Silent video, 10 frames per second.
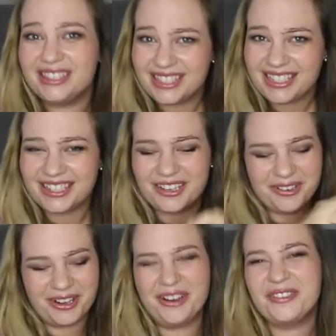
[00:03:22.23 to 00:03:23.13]

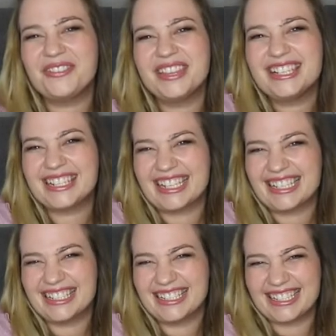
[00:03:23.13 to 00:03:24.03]
tier of this
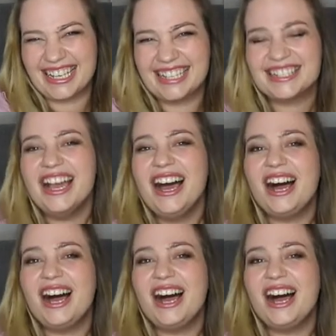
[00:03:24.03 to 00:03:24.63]
exercise.